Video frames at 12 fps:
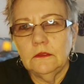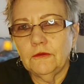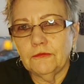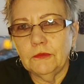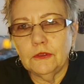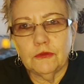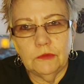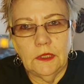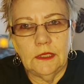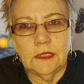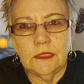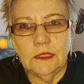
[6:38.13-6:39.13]
This was your
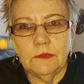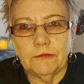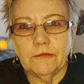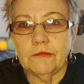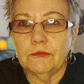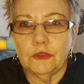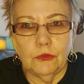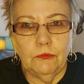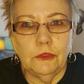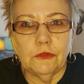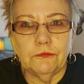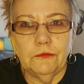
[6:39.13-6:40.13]
Nine of Cups. This was your
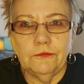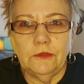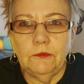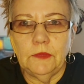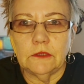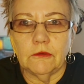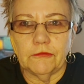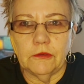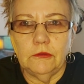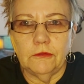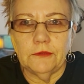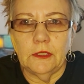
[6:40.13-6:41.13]
wish fulfillment, or
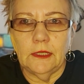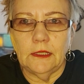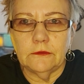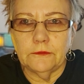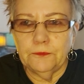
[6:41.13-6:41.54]
so you thought.